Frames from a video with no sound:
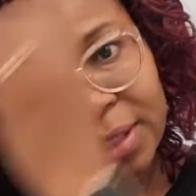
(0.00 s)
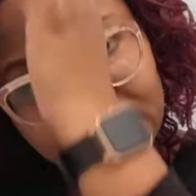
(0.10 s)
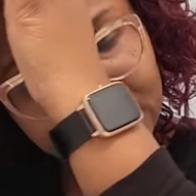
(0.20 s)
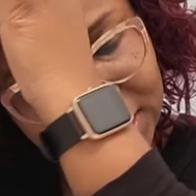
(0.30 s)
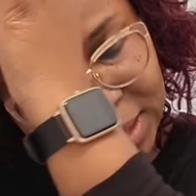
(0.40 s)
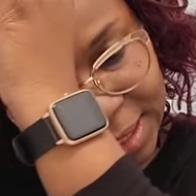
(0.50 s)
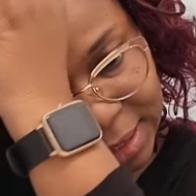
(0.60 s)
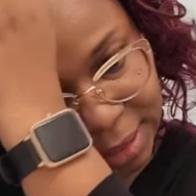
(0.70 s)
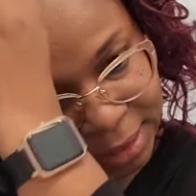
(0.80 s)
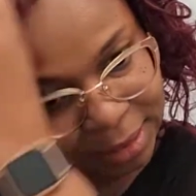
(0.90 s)
think I
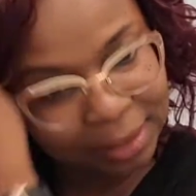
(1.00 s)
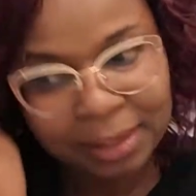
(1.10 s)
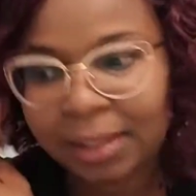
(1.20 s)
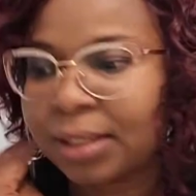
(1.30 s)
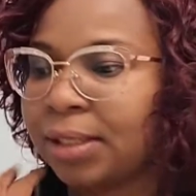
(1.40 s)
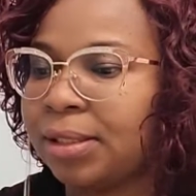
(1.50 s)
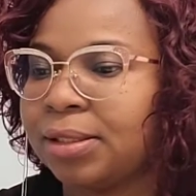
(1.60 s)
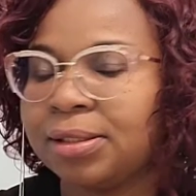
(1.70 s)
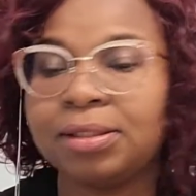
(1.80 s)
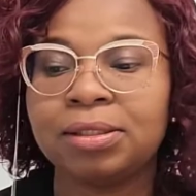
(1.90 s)
like it.
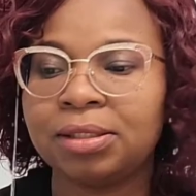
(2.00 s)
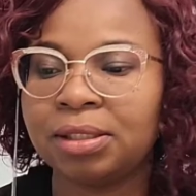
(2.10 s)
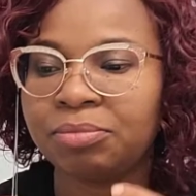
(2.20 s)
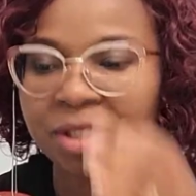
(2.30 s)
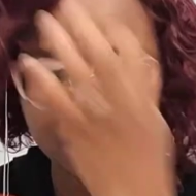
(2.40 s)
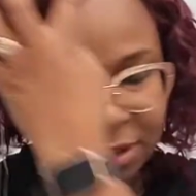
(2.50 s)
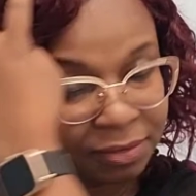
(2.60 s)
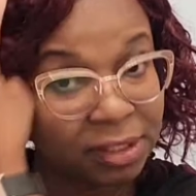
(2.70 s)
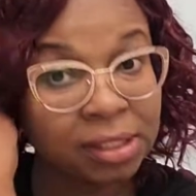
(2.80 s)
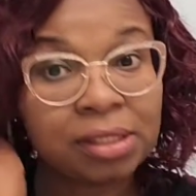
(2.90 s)
And let me
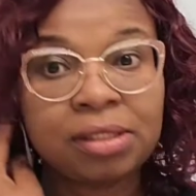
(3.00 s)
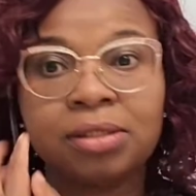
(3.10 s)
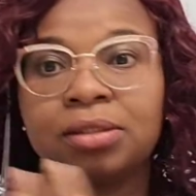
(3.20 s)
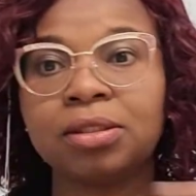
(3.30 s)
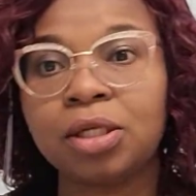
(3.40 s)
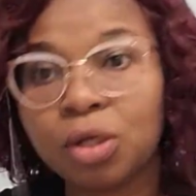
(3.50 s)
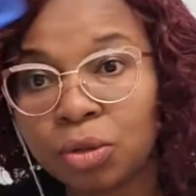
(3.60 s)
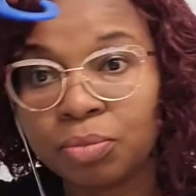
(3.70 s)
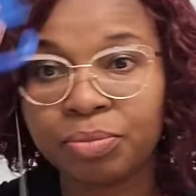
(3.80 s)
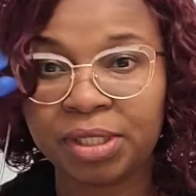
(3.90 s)
give the little
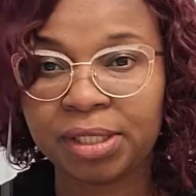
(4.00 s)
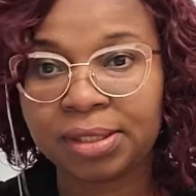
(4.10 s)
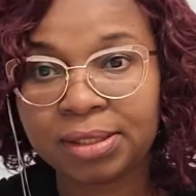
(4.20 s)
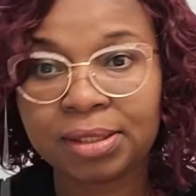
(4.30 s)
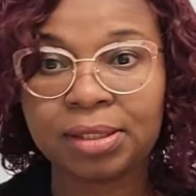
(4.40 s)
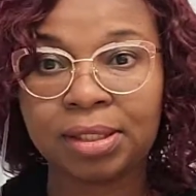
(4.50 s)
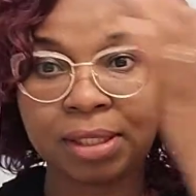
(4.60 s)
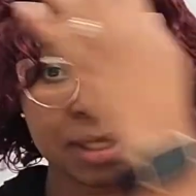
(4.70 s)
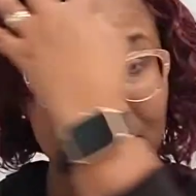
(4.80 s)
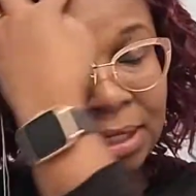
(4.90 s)
combing and
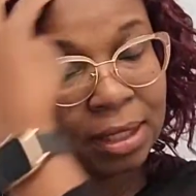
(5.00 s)
see